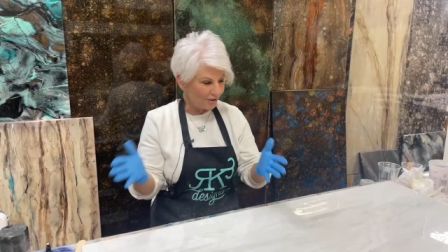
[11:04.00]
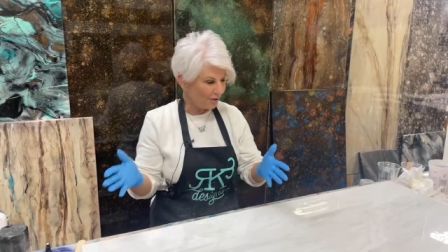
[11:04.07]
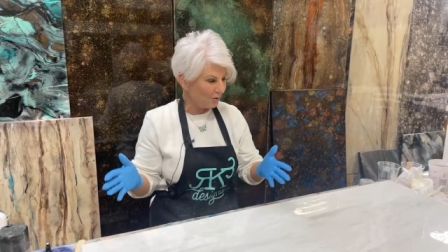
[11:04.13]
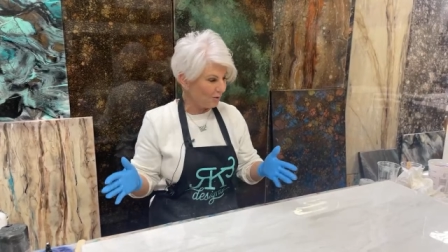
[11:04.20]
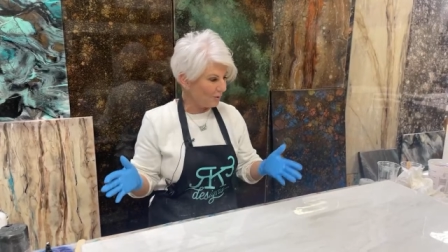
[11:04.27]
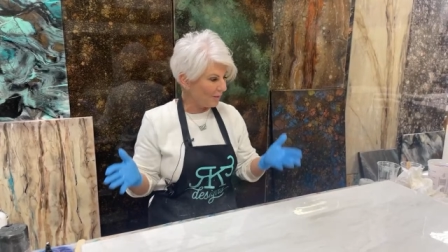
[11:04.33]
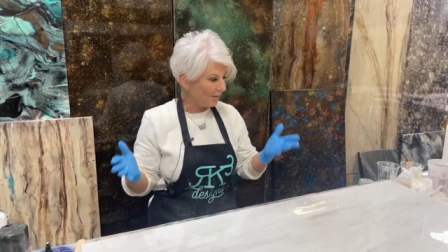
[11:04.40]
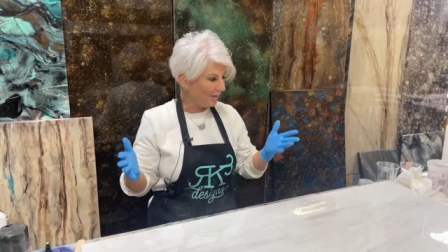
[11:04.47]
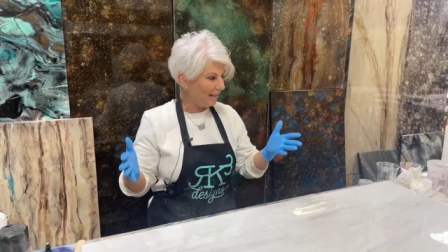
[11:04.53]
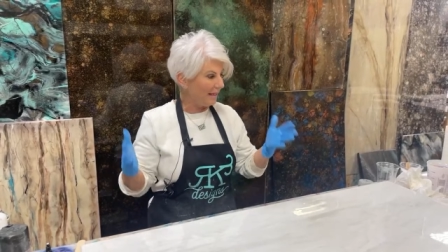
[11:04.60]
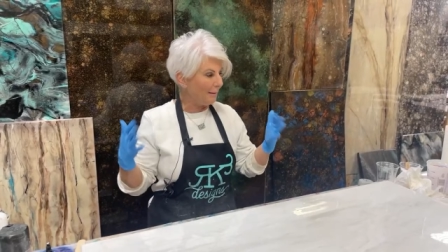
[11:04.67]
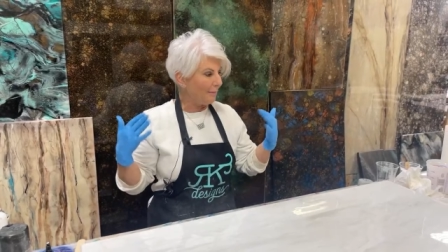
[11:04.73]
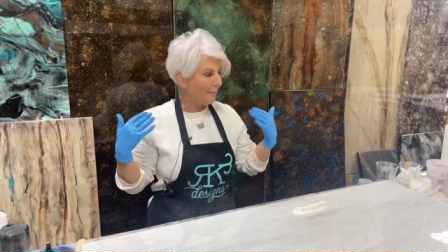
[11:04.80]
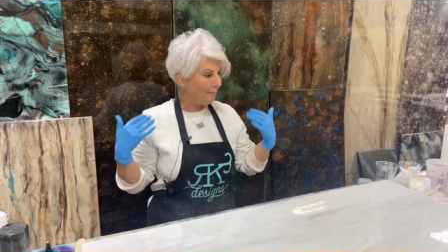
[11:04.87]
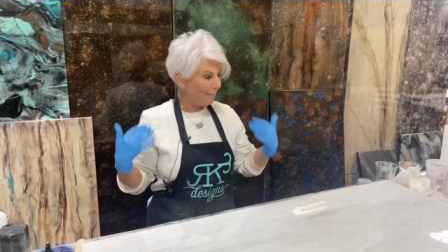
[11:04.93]
to
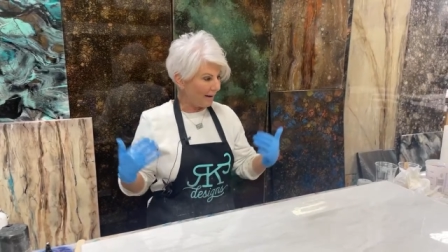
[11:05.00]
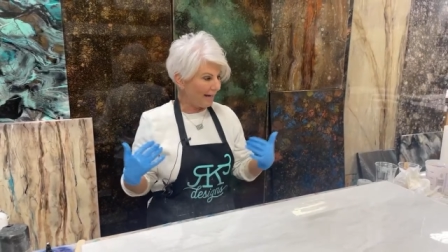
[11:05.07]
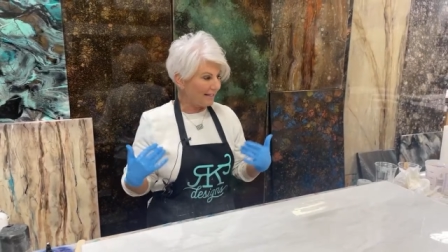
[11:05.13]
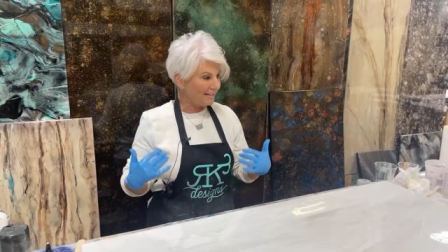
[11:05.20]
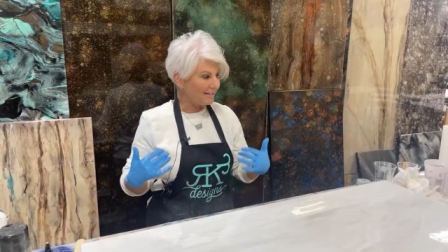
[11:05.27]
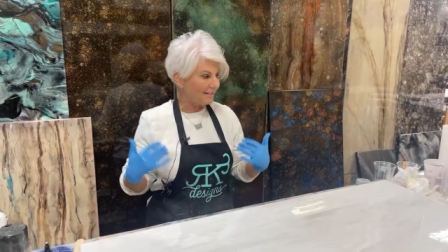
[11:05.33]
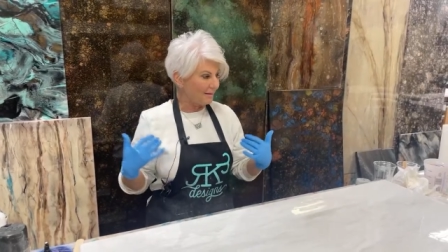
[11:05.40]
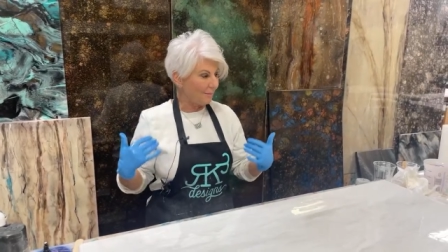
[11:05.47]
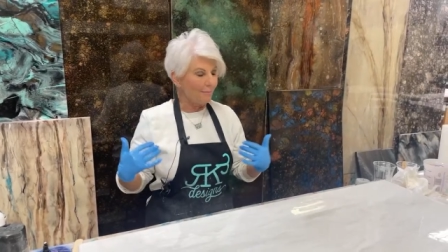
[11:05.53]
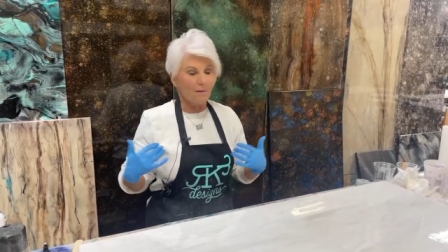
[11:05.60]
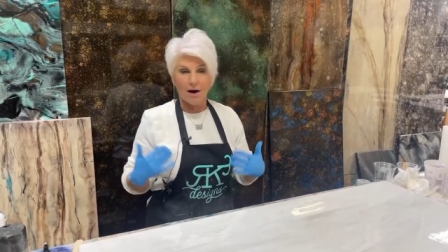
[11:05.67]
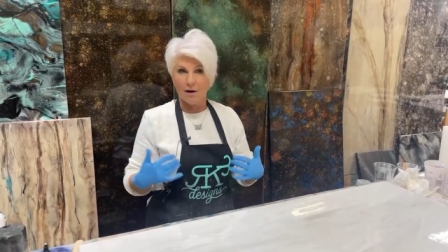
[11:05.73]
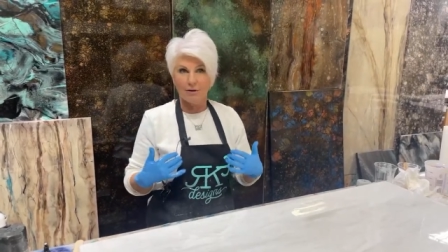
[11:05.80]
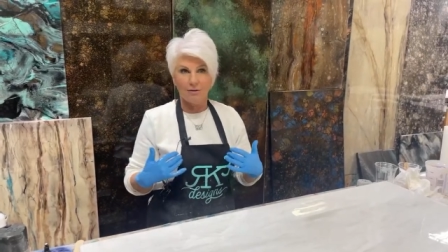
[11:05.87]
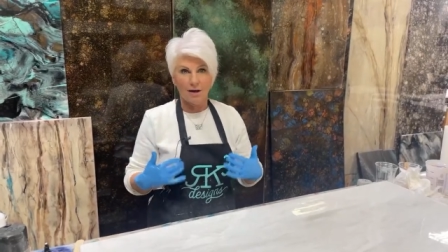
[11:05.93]
the best
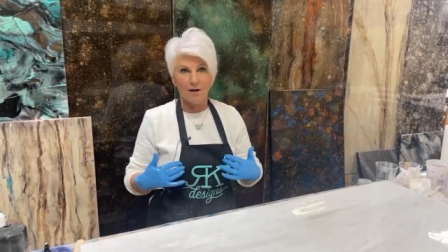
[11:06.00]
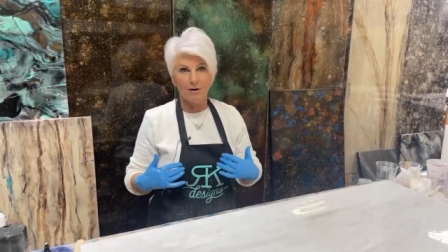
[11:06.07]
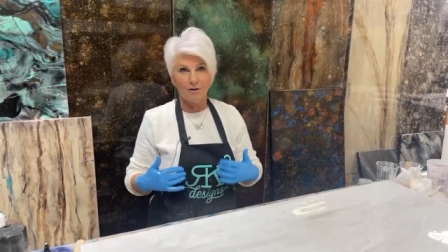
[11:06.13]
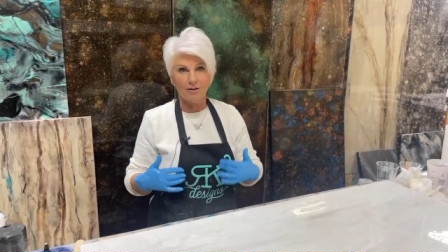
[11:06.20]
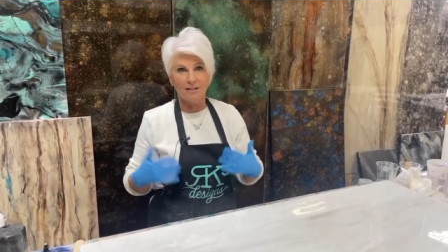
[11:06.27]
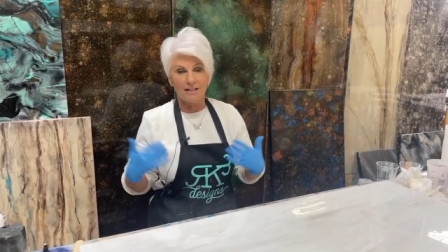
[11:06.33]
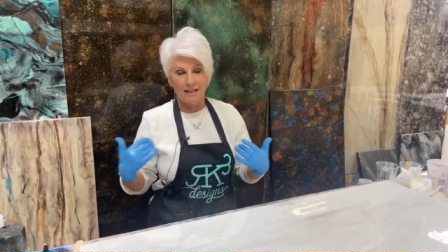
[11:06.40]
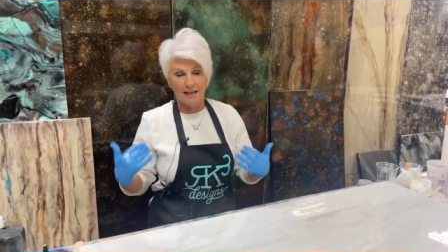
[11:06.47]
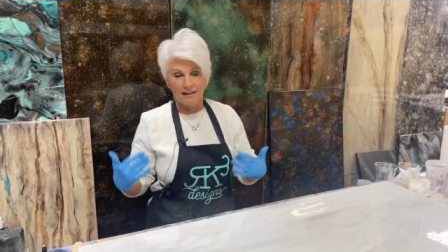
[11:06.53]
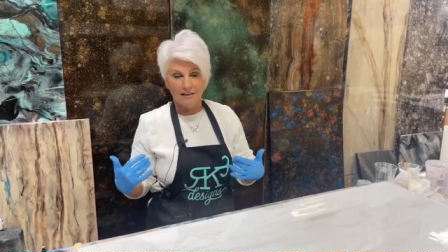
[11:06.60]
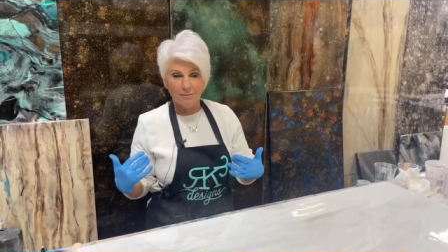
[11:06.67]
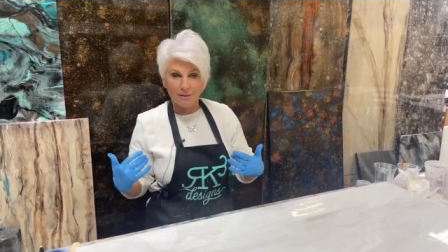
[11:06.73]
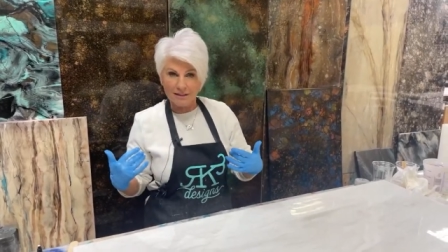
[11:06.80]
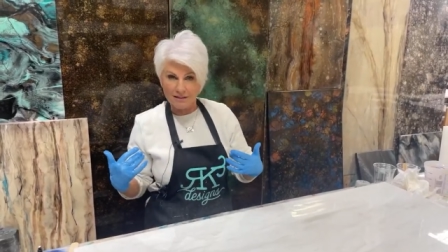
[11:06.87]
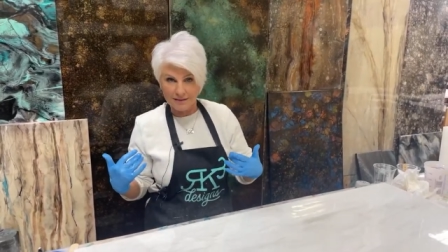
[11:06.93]
moderators in
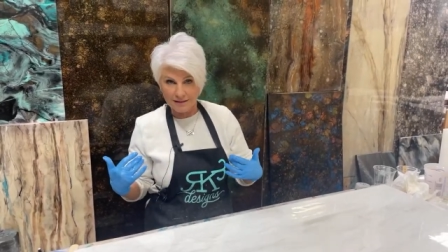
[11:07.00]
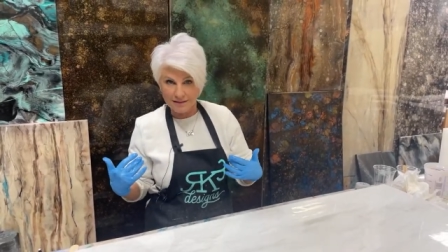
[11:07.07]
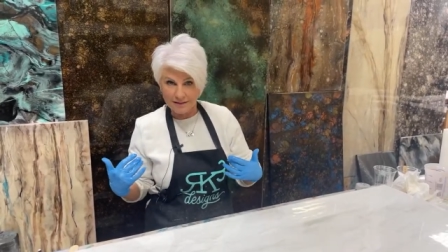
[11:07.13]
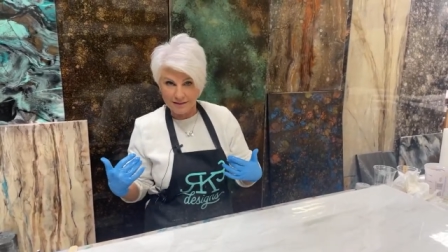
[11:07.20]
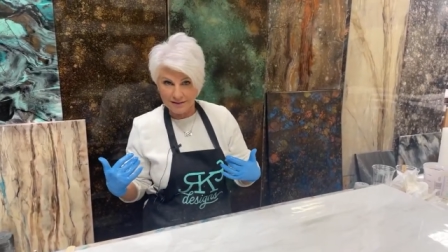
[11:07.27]
the business.